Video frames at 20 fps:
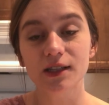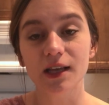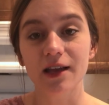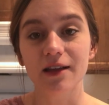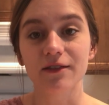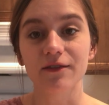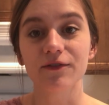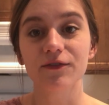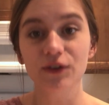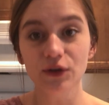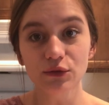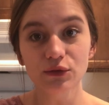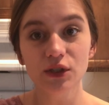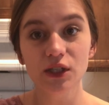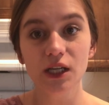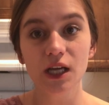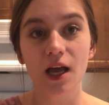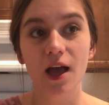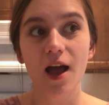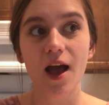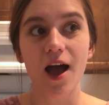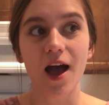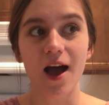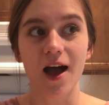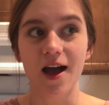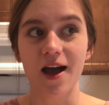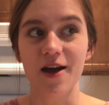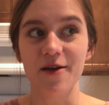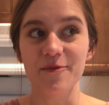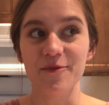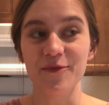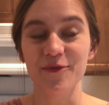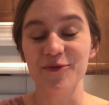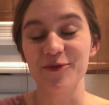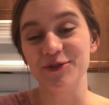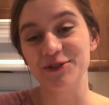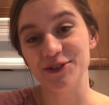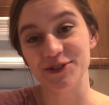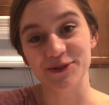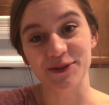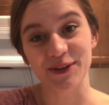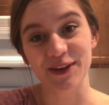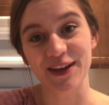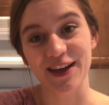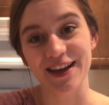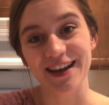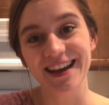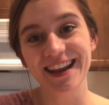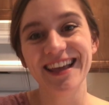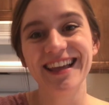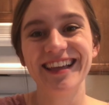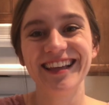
and fruit, which is really good.